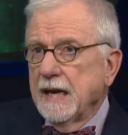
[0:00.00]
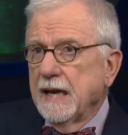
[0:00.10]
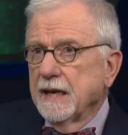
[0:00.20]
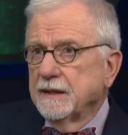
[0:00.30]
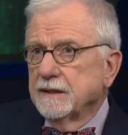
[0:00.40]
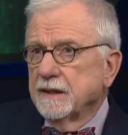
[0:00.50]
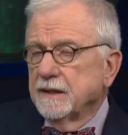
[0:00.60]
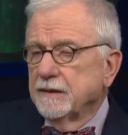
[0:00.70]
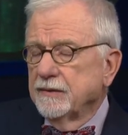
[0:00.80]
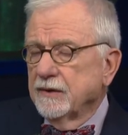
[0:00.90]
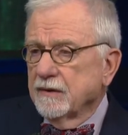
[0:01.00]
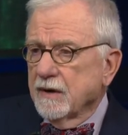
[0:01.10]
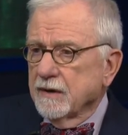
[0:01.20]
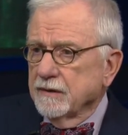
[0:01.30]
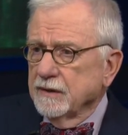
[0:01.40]
And uh, there
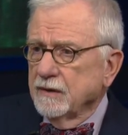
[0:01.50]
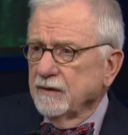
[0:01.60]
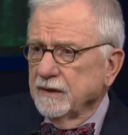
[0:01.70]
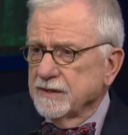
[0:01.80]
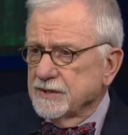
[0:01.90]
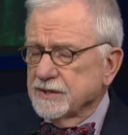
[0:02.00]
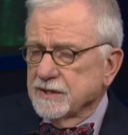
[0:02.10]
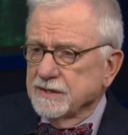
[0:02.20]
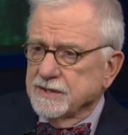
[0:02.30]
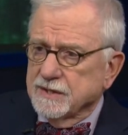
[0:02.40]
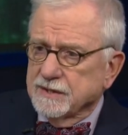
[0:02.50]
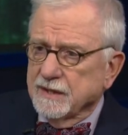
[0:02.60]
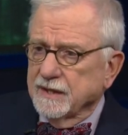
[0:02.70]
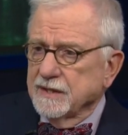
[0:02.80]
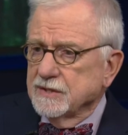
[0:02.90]
are, you know, lists and
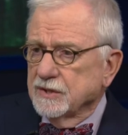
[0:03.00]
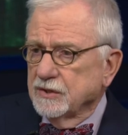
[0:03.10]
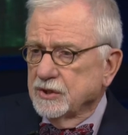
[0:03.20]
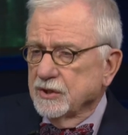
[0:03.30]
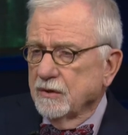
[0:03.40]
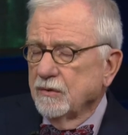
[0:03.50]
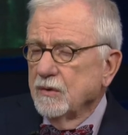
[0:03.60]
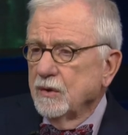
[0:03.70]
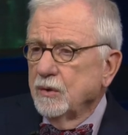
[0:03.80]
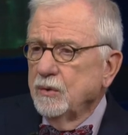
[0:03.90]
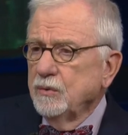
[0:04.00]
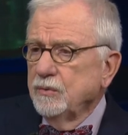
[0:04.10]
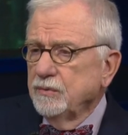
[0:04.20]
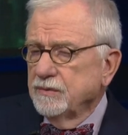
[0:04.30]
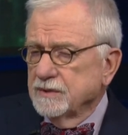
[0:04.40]
studies that show
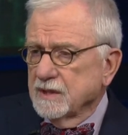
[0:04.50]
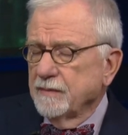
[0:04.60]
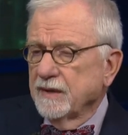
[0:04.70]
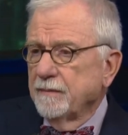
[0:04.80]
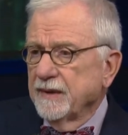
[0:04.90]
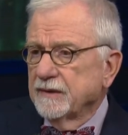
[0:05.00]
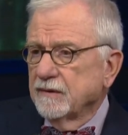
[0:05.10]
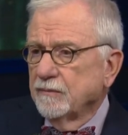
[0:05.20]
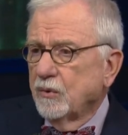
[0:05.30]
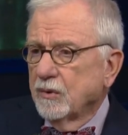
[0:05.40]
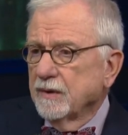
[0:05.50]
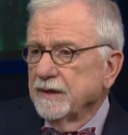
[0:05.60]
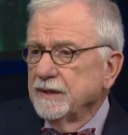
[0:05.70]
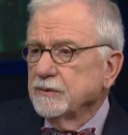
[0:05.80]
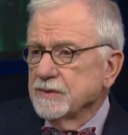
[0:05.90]
who some of the better, more
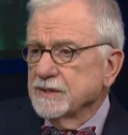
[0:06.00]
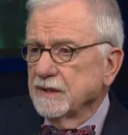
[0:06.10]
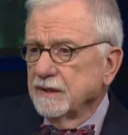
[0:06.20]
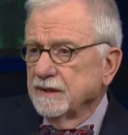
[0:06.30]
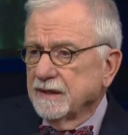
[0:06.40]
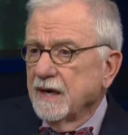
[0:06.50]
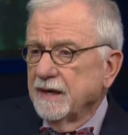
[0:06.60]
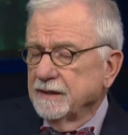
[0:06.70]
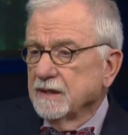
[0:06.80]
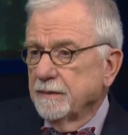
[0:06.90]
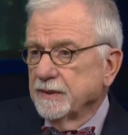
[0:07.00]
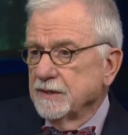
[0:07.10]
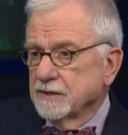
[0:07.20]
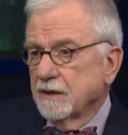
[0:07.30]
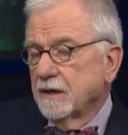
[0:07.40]
interesting and kind
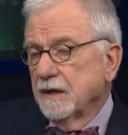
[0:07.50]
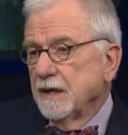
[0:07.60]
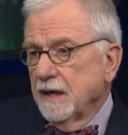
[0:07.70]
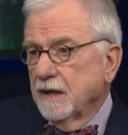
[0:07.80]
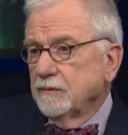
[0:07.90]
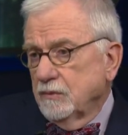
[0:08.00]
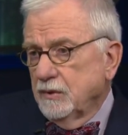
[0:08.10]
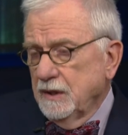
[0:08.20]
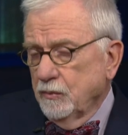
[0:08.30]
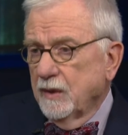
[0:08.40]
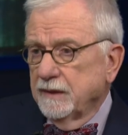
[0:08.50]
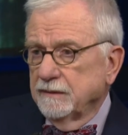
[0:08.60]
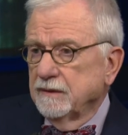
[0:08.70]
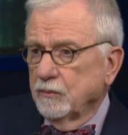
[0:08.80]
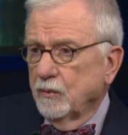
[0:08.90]
companies are. Mm. And he went
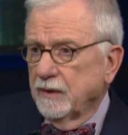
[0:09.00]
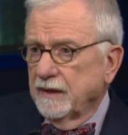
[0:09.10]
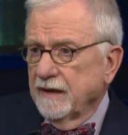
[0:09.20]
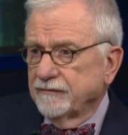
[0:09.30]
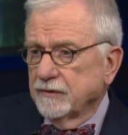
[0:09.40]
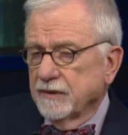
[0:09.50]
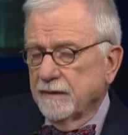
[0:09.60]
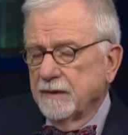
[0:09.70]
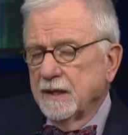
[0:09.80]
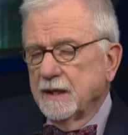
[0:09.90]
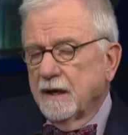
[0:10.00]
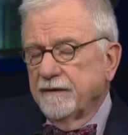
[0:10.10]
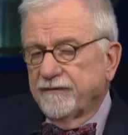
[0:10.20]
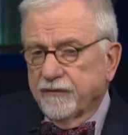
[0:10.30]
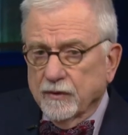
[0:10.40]
and went after them. Mm.
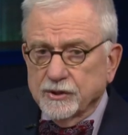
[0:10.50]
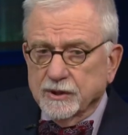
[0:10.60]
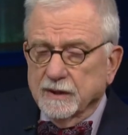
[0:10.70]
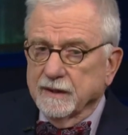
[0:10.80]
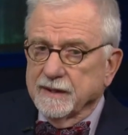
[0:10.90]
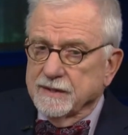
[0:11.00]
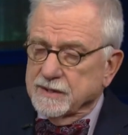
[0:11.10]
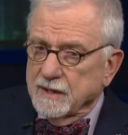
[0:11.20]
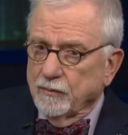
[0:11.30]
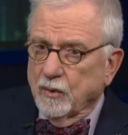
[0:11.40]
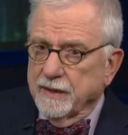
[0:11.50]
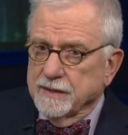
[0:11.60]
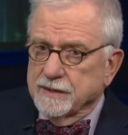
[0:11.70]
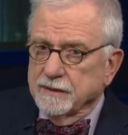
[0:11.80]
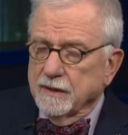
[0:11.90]
Unfortunately, in some
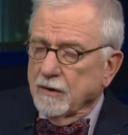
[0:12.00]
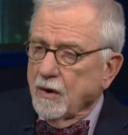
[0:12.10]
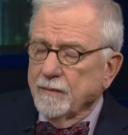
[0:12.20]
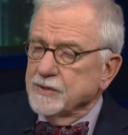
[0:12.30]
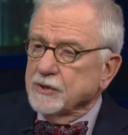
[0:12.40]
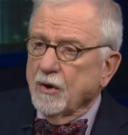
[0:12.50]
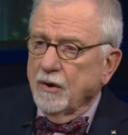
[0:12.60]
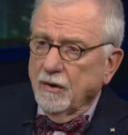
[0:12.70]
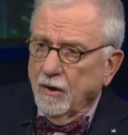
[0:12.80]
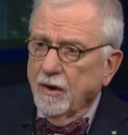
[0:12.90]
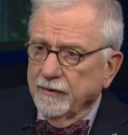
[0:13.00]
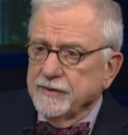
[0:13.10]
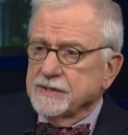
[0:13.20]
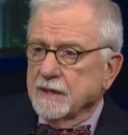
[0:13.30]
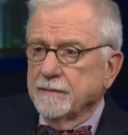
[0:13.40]
ways, they're almost all all
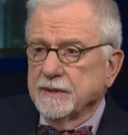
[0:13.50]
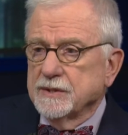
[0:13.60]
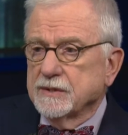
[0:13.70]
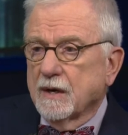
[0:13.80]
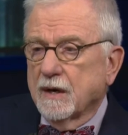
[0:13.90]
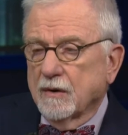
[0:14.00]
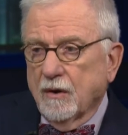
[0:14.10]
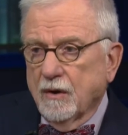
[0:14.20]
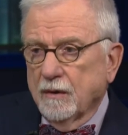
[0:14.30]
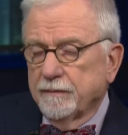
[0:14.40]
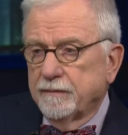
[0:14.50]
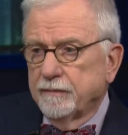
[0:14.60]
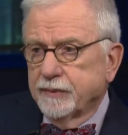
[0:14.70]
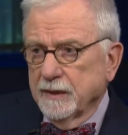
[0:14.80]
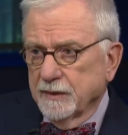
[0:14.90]
these companies are all
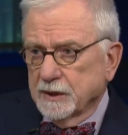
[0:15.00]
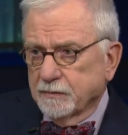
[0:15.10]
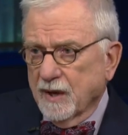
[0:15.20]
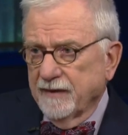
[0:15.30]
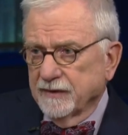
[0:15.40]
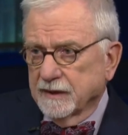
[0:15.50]
pretty much private